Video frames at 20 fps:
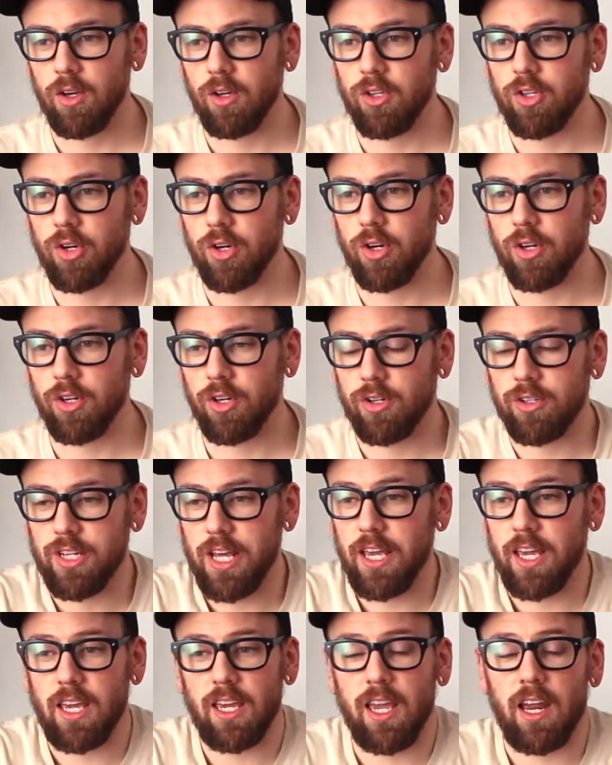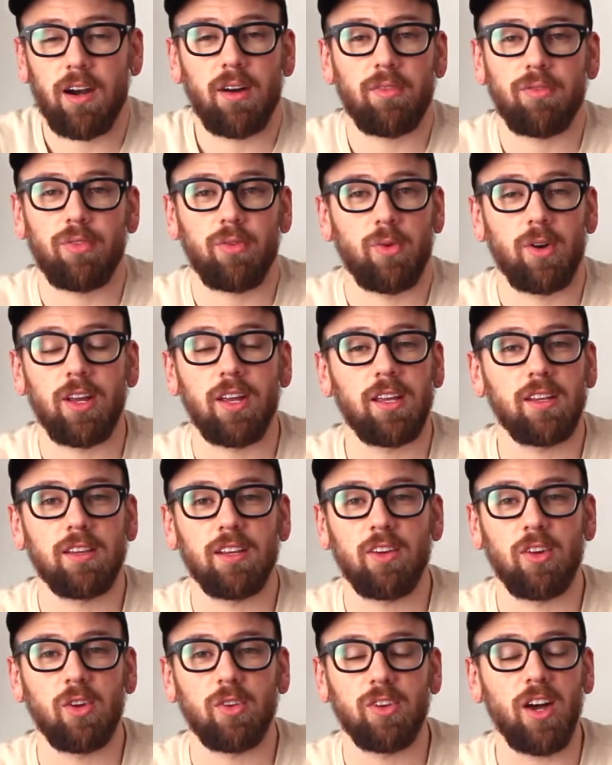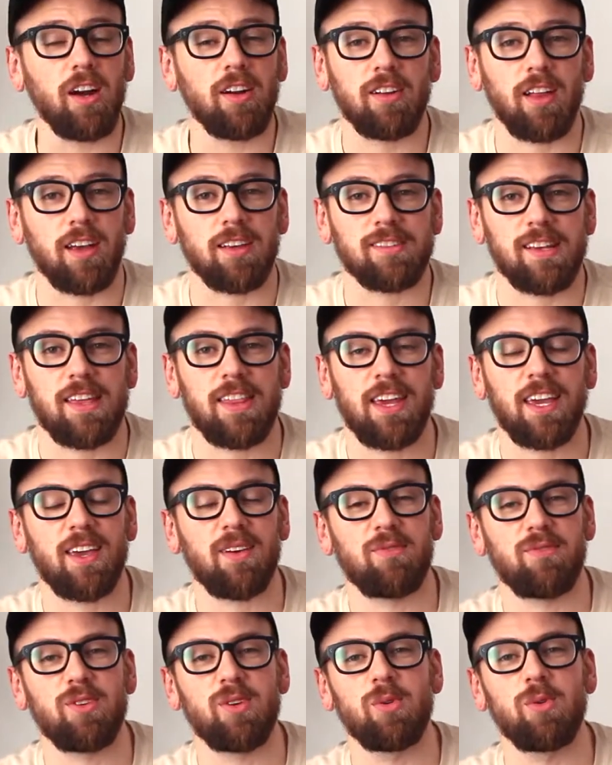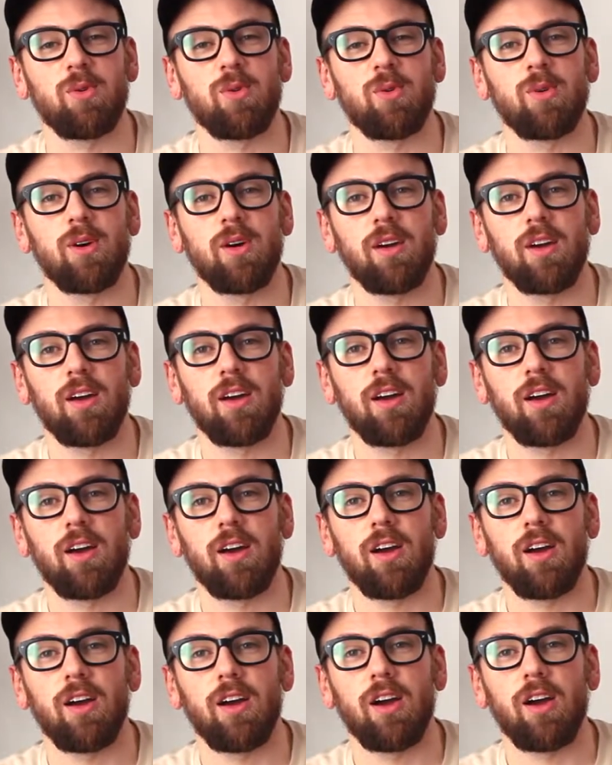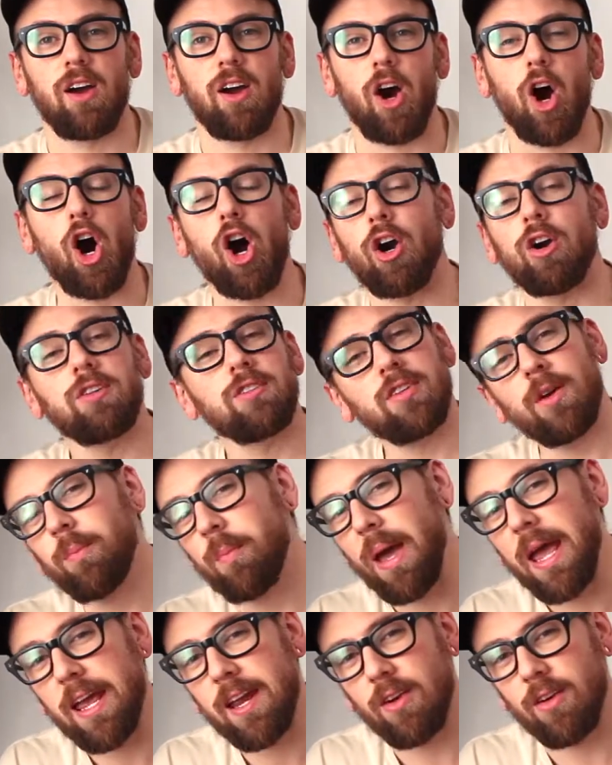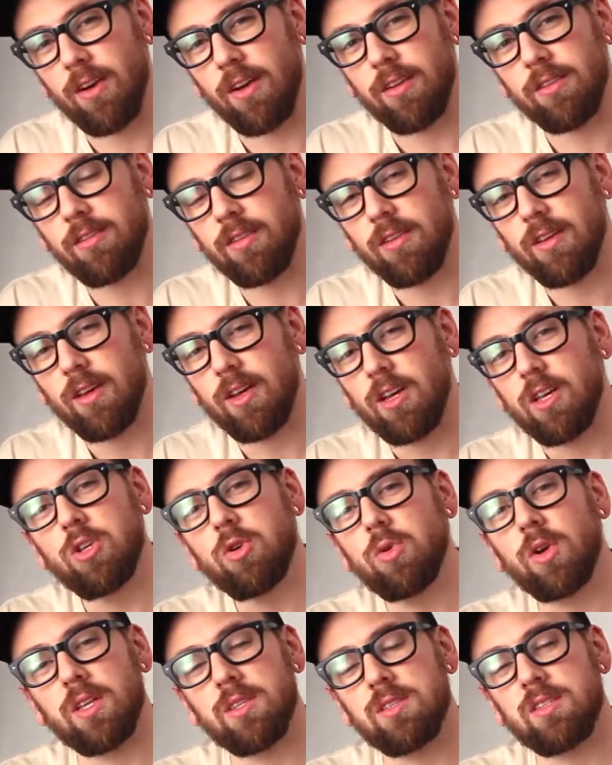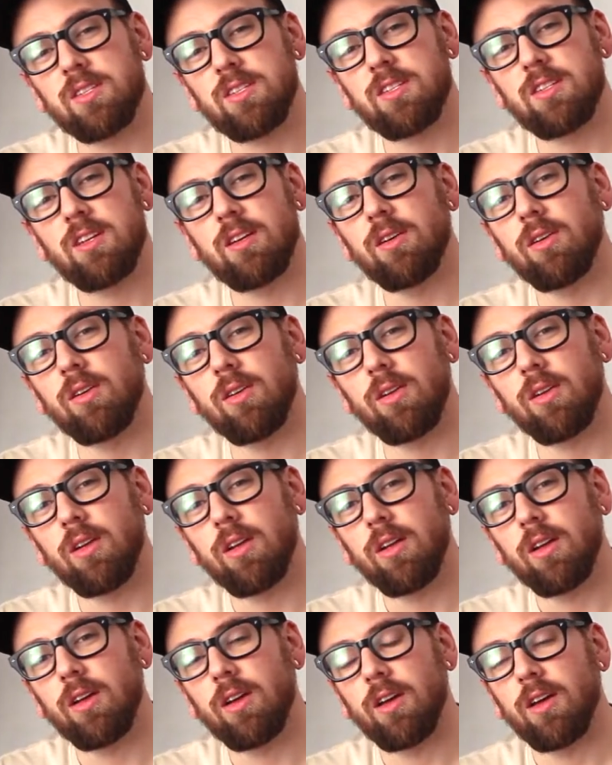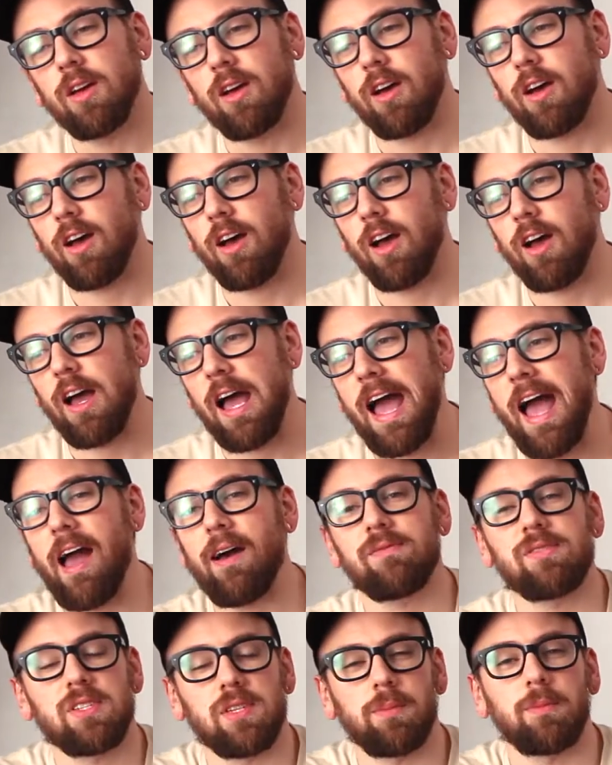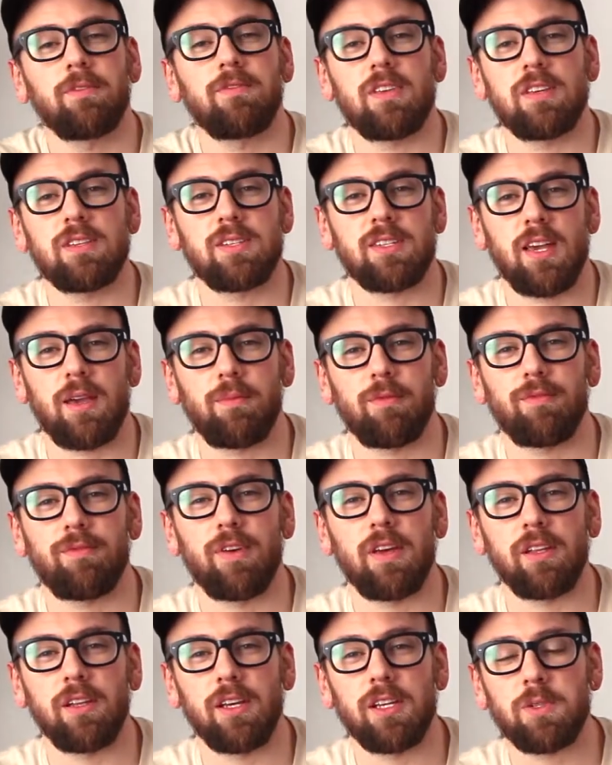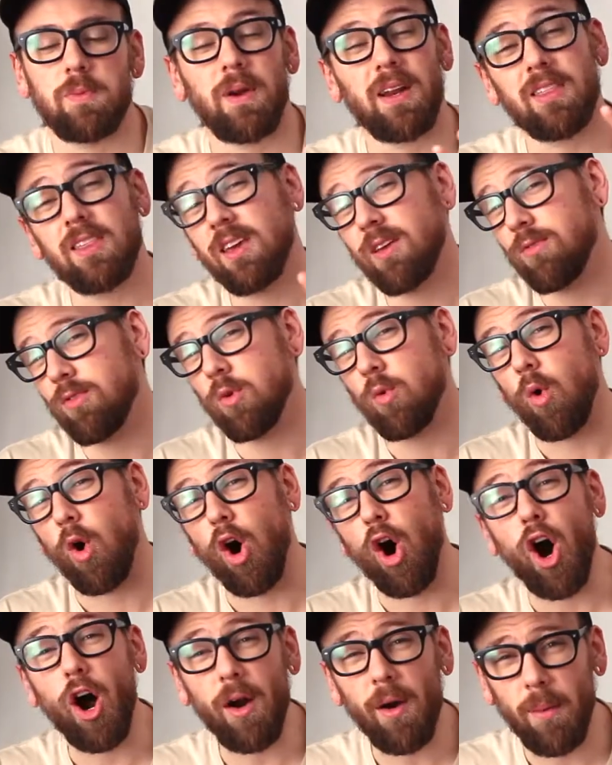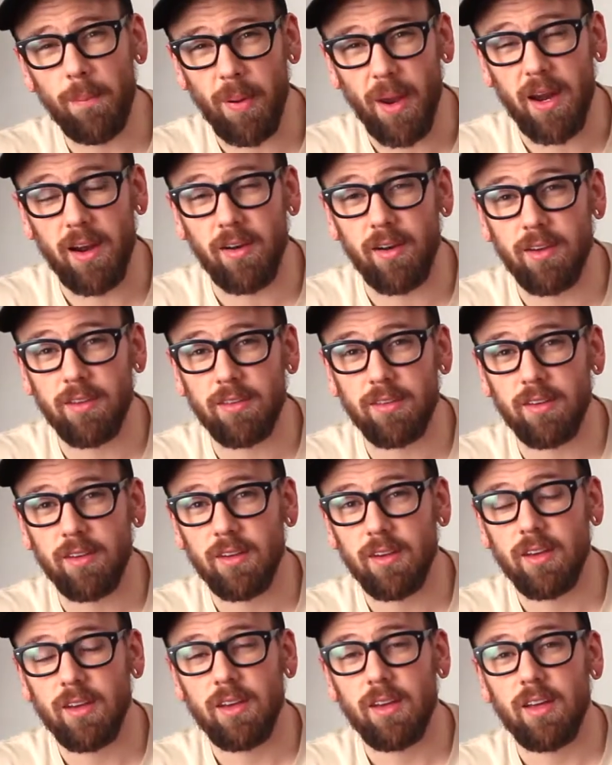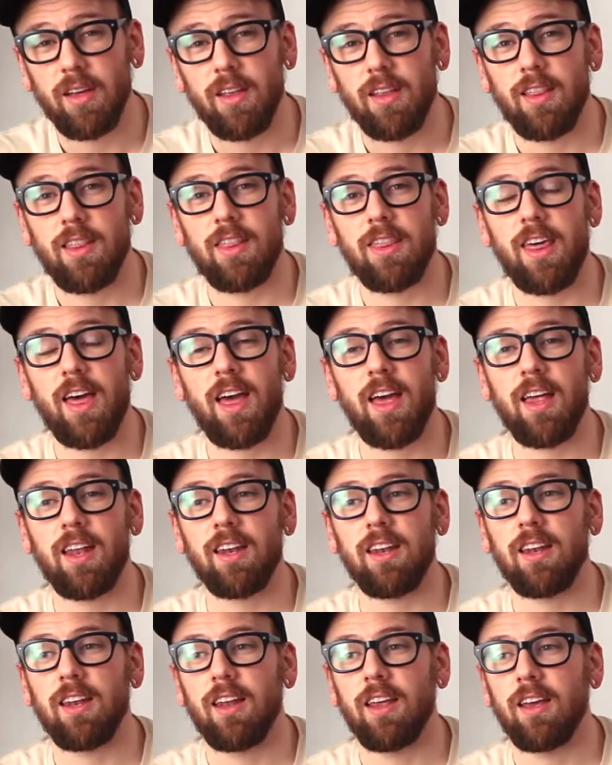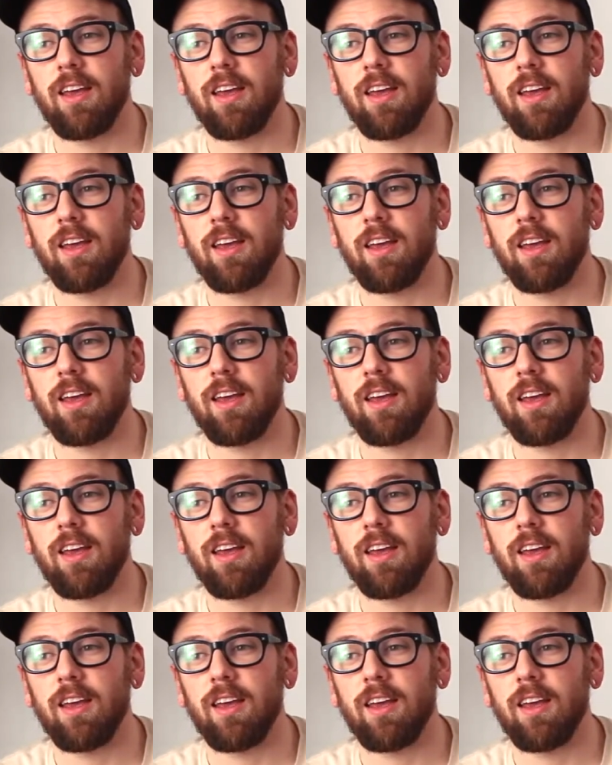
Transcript: You're taking care of 3 little ducklings. I think if you aren't a parent, you can still have some of these same feelings, but I think if you are a parent, then